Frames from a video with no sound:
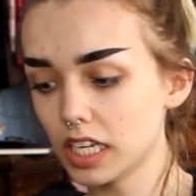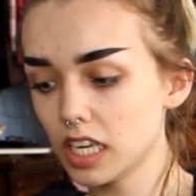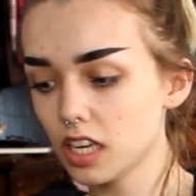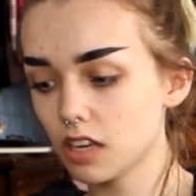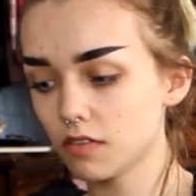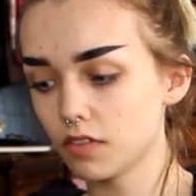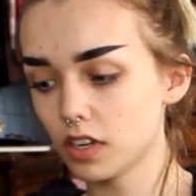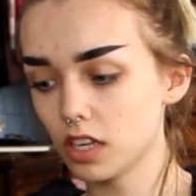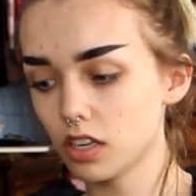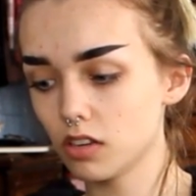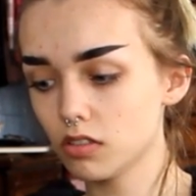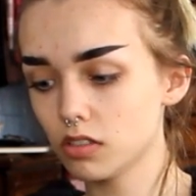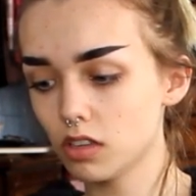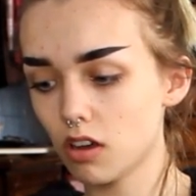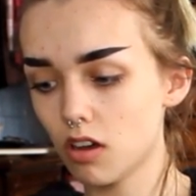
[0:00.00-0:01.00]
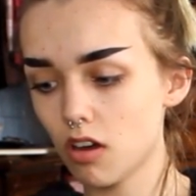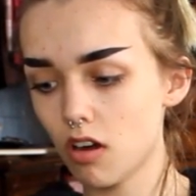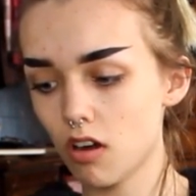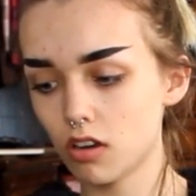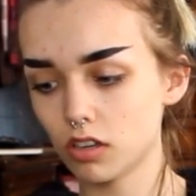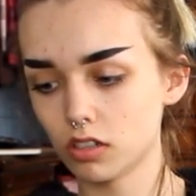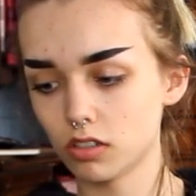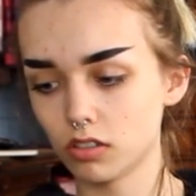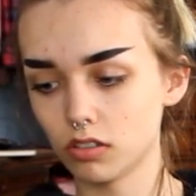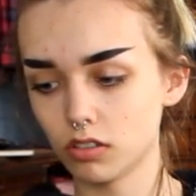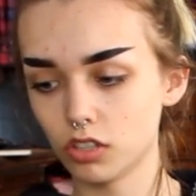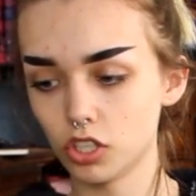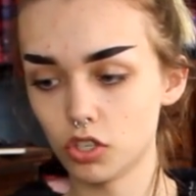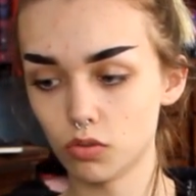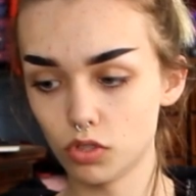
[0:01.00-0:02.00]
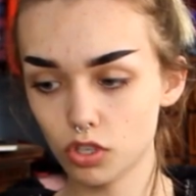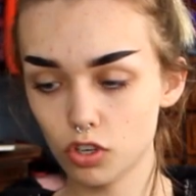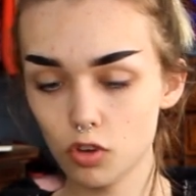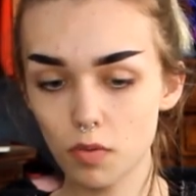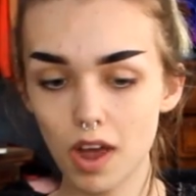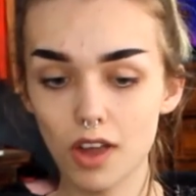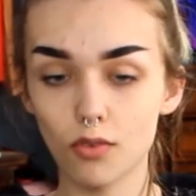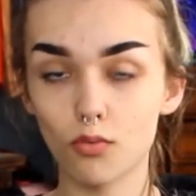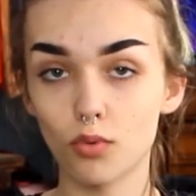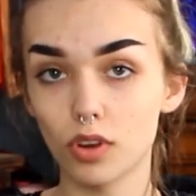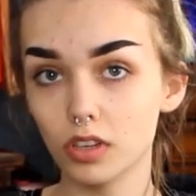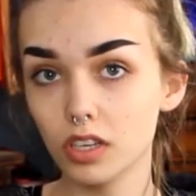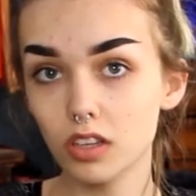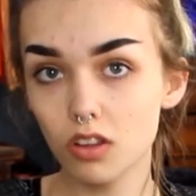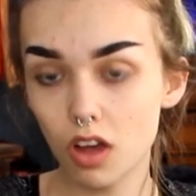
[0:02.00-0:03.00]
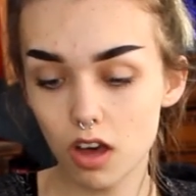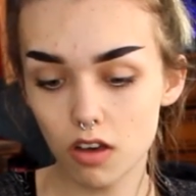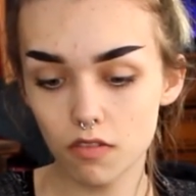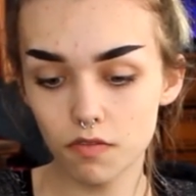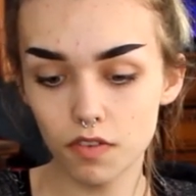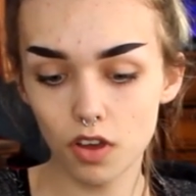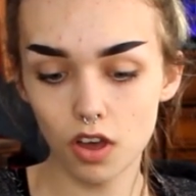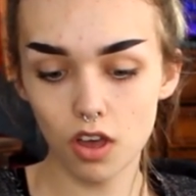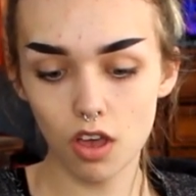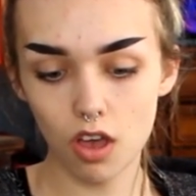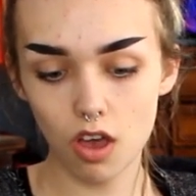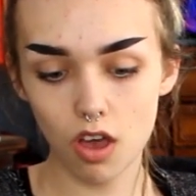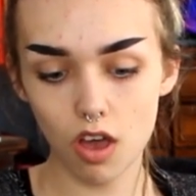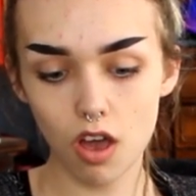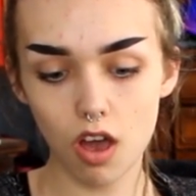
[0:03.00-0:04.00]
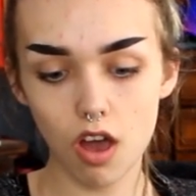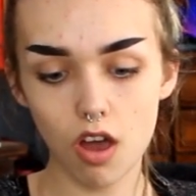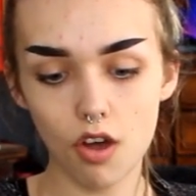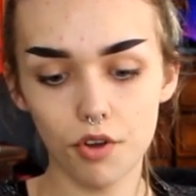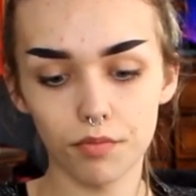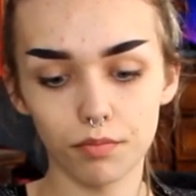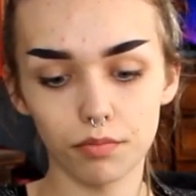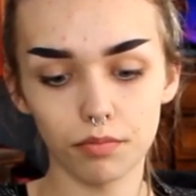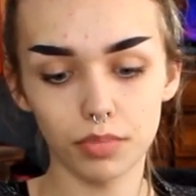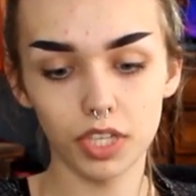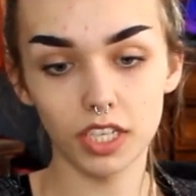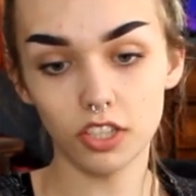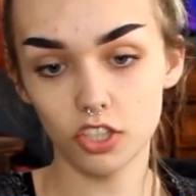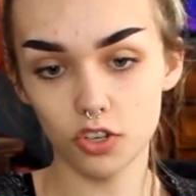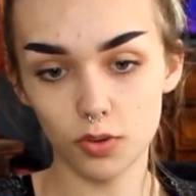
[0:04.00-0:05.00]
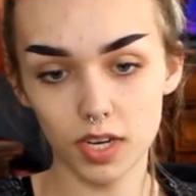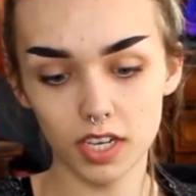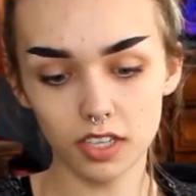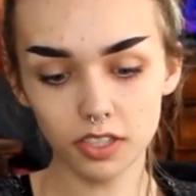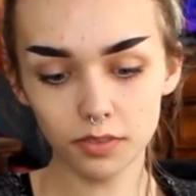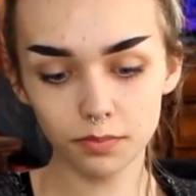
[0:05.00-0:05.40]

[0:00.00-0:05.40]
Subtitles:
of videos on YouTube. I really love Plantarina.